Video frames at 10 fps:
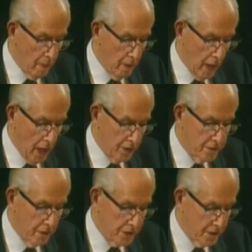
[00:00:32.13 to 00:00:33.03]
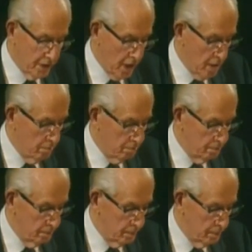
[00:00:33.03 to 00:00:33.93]
and trusted him
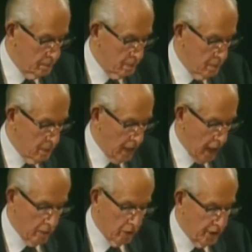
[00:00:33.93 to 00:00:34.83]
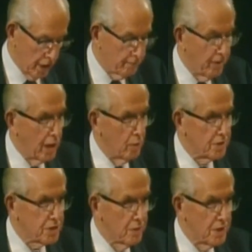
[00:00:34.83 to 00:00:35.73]
and would not follow a
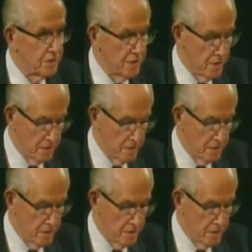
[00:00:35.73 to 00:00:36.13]
stranger.